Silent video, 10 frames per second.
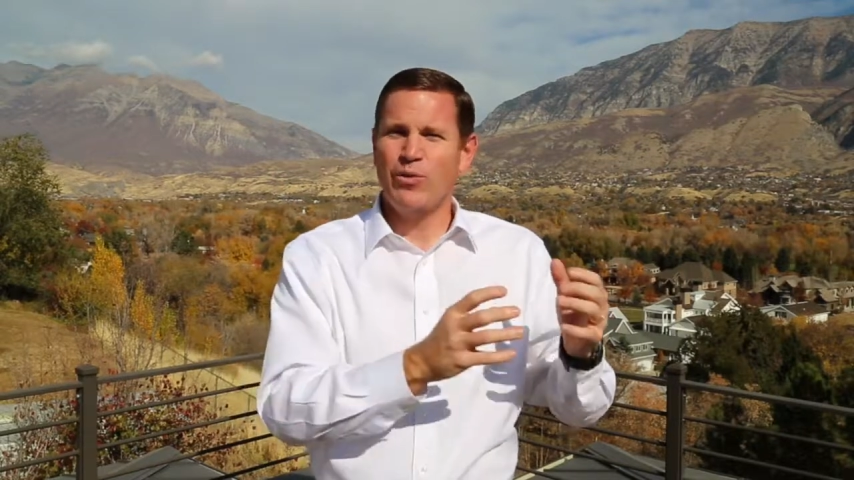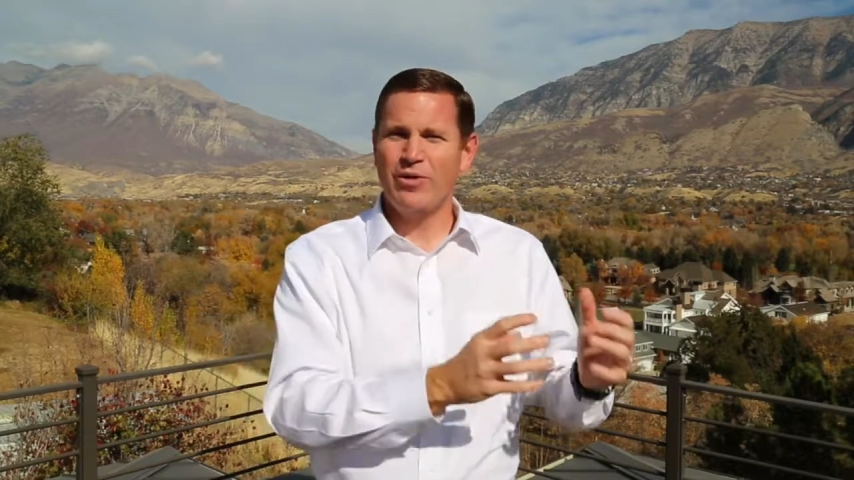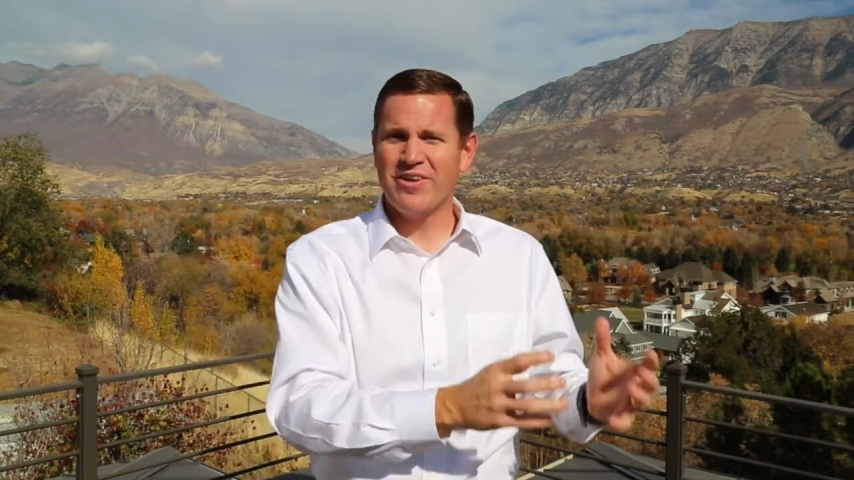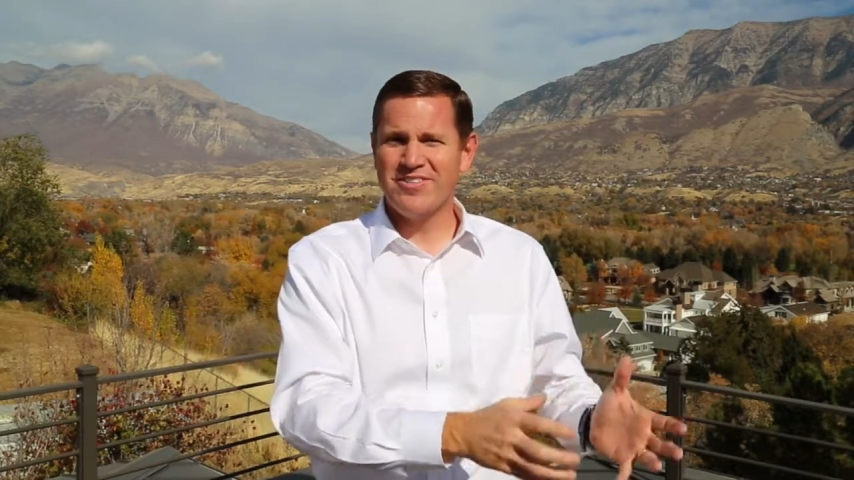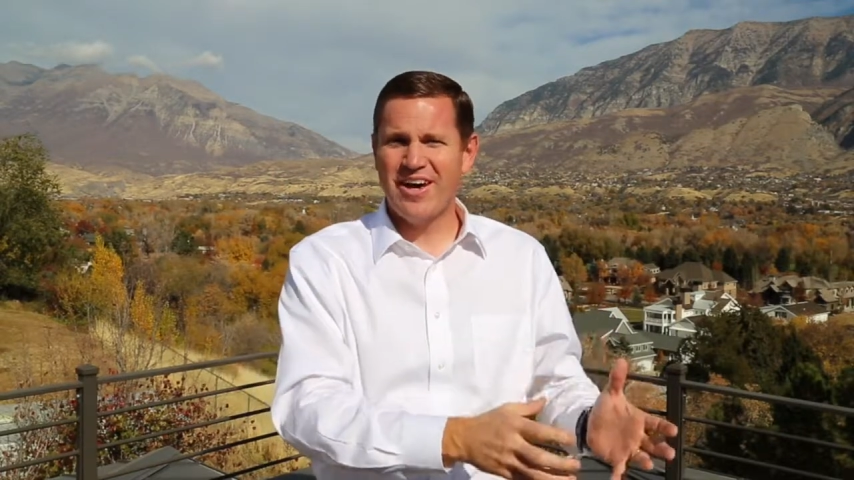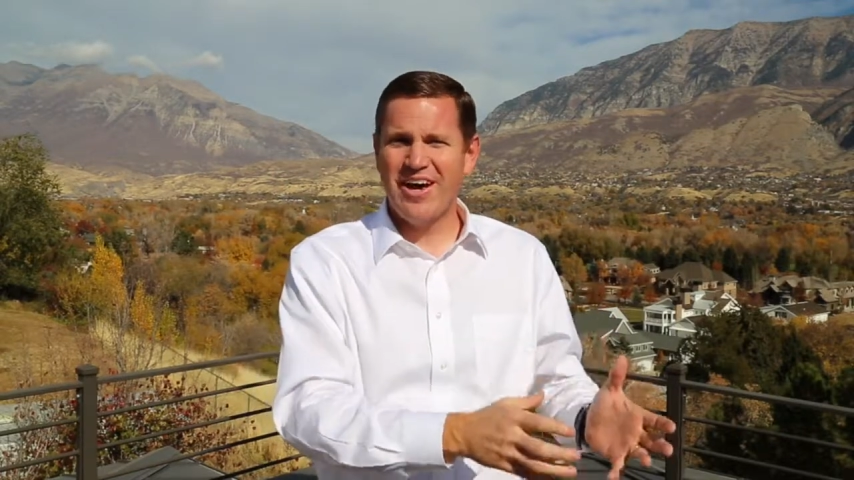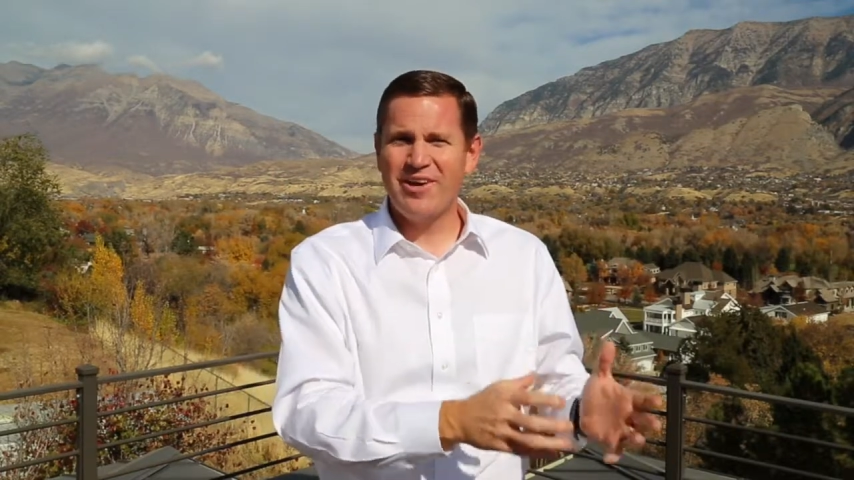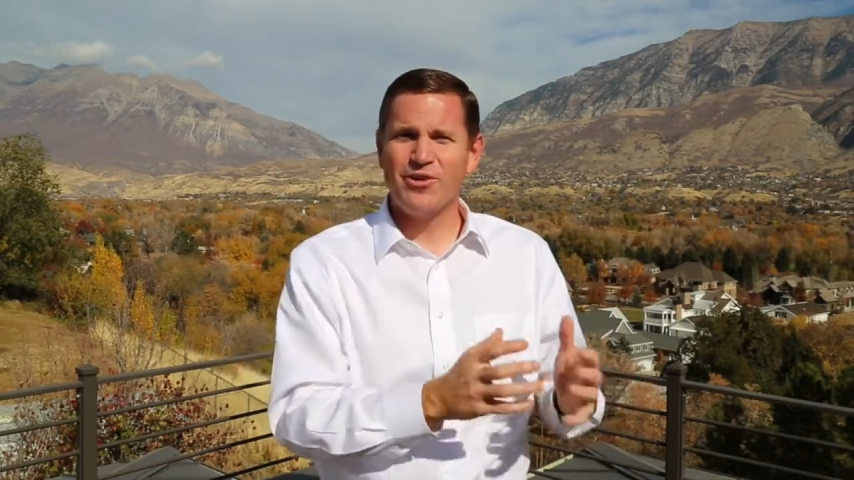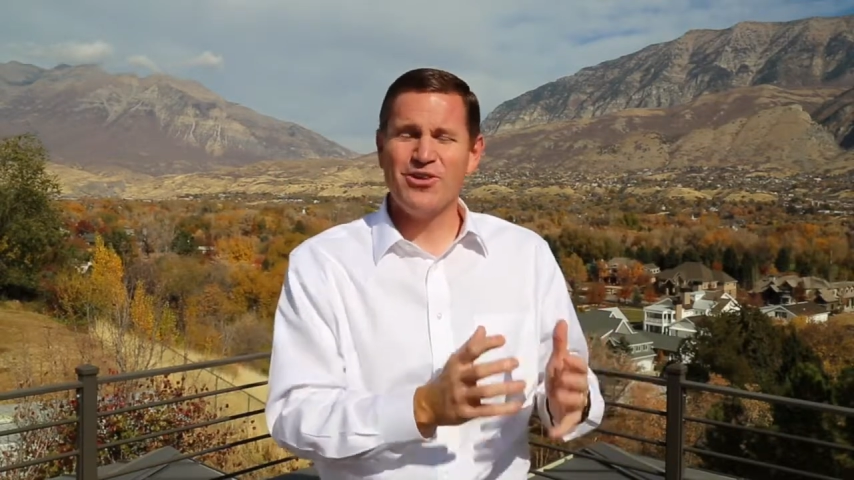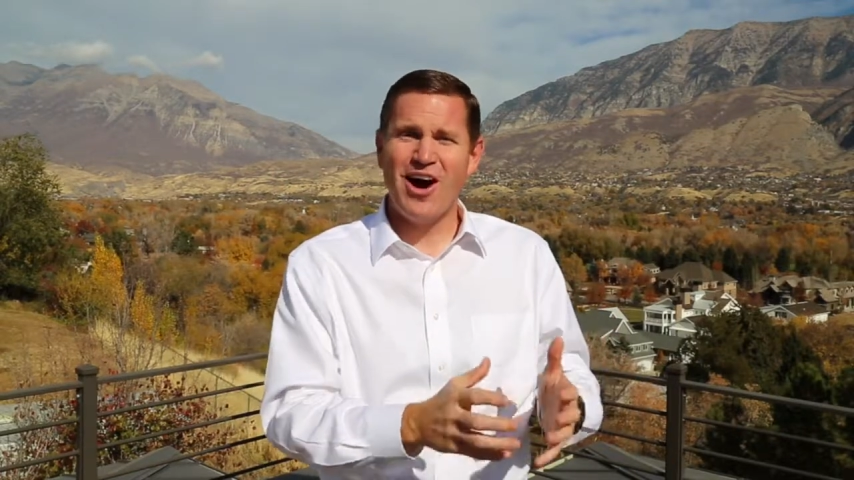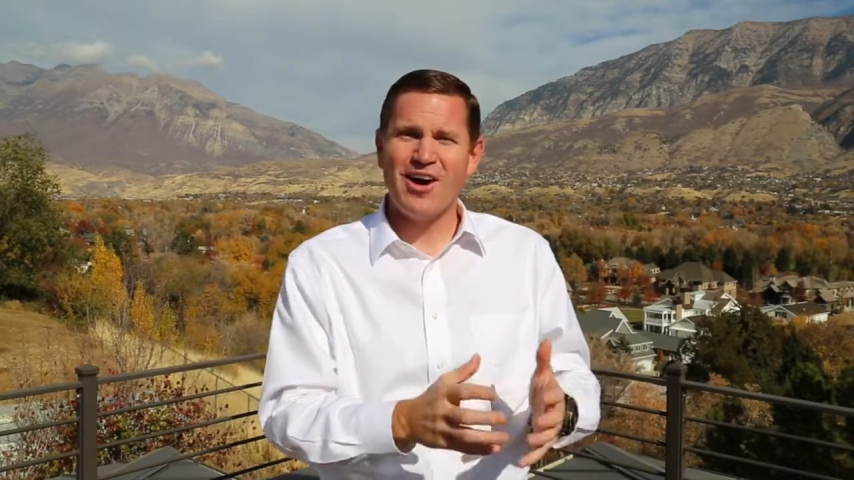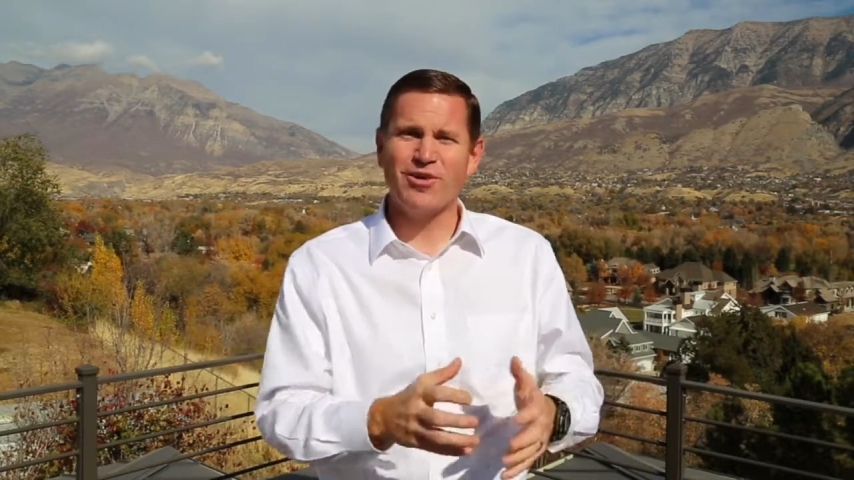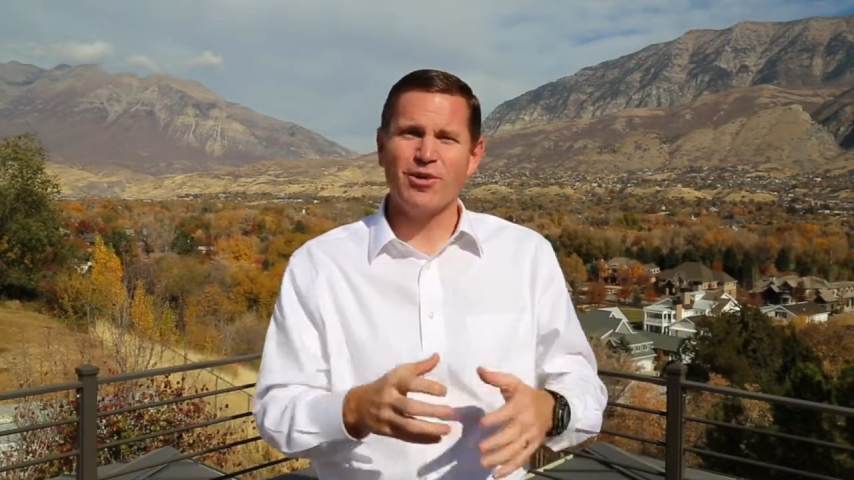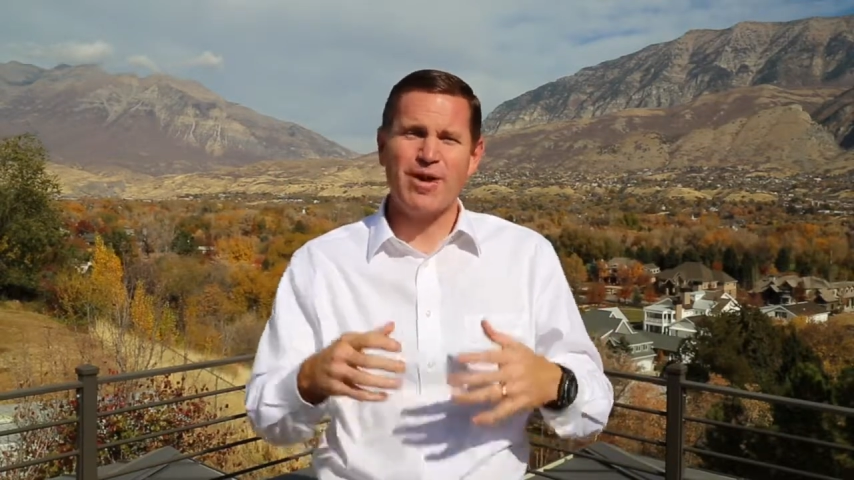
with a son or daughter